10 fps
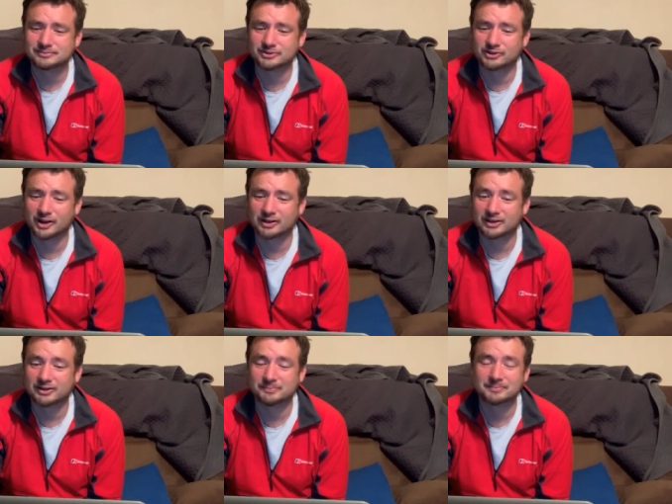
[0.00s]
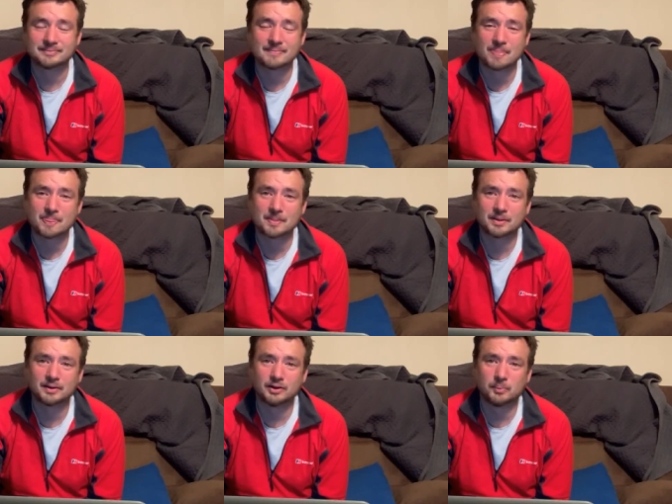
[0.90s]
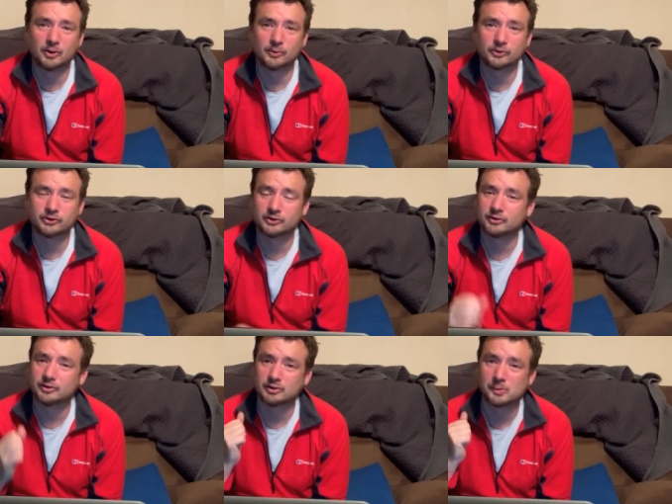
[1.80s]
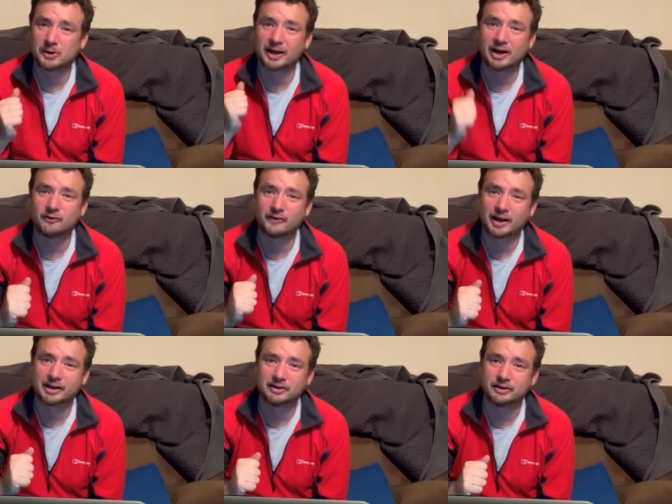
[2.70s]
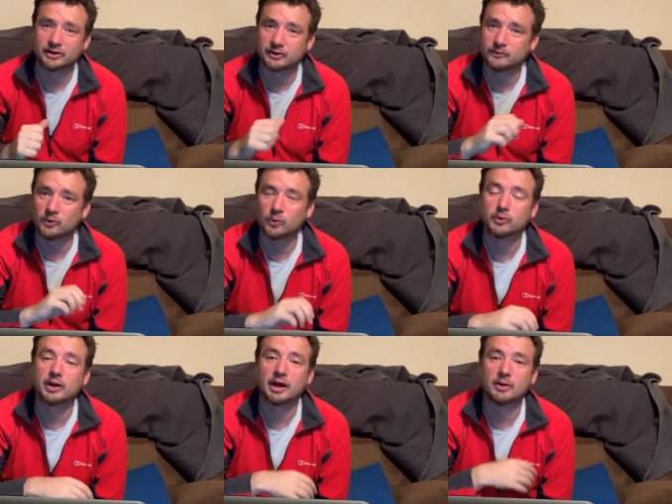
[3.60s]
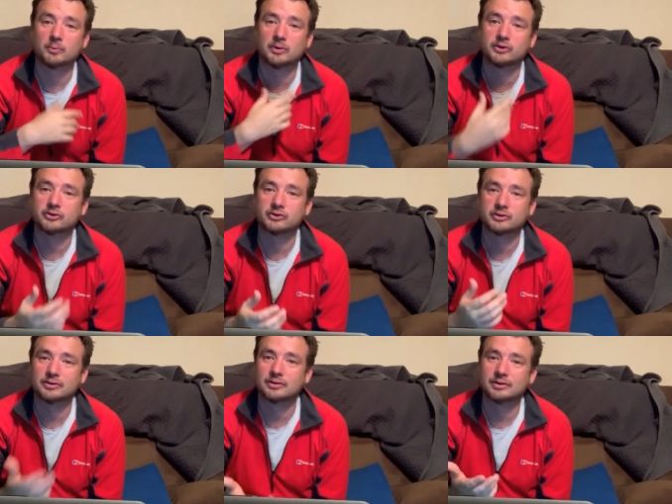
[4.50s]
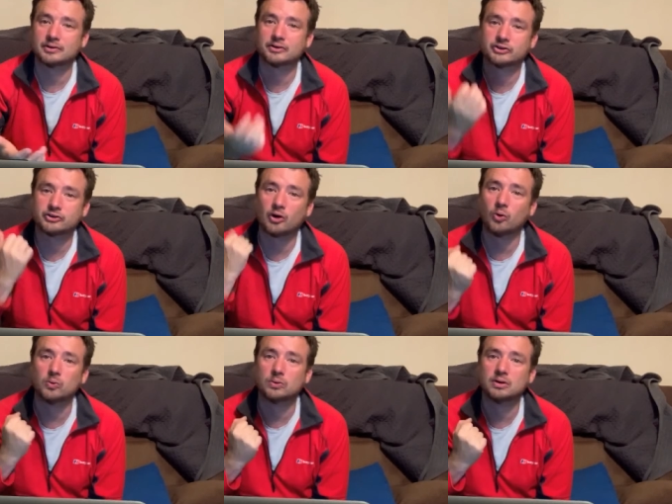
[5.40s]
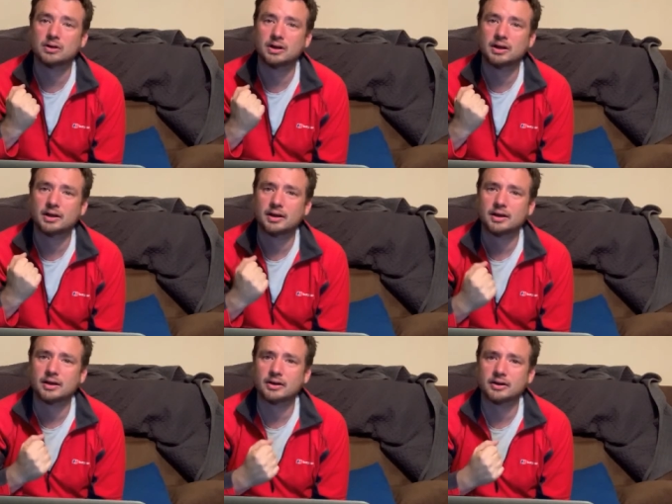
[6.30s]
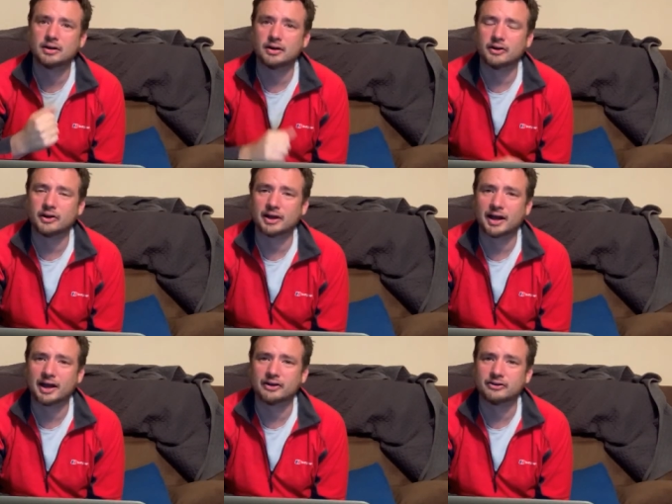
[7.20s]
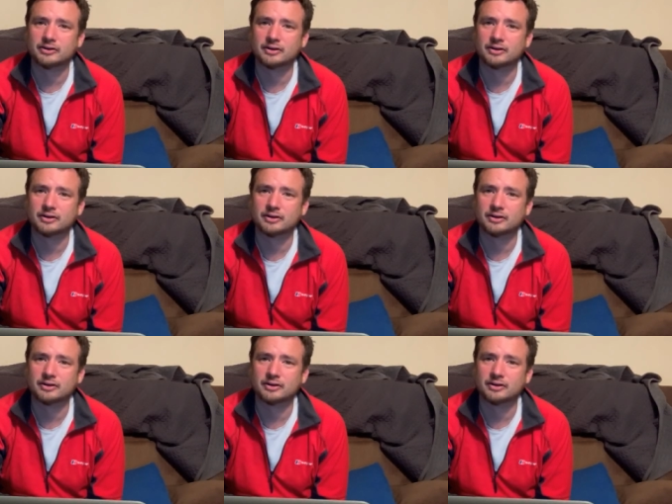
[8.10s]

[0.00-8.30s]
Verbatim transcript: sadly the Poles, no matter how valiantly they fought, how much soul they had,